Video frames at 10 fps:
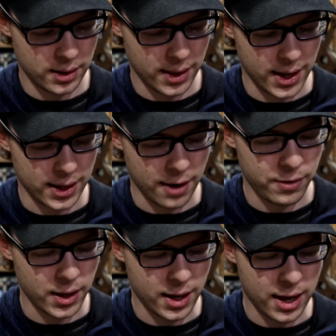
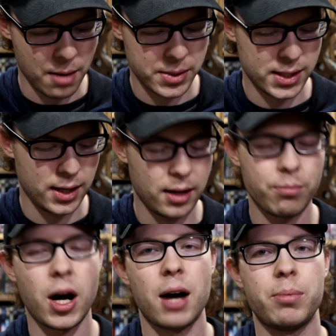feel like I kept seeing
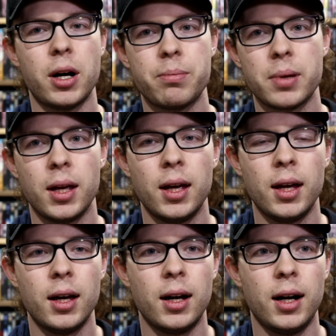pop up
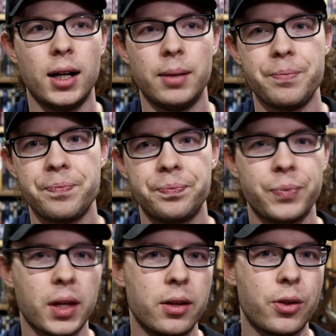
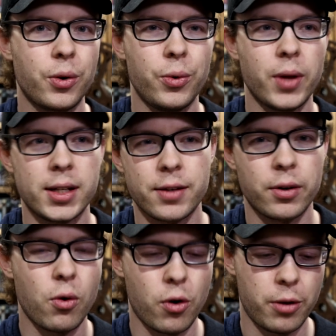through like
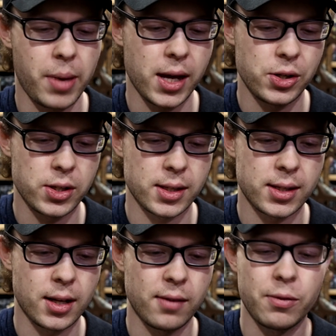different horror pages and
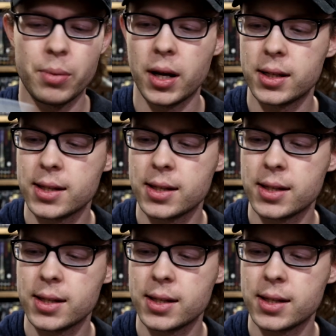stuff, but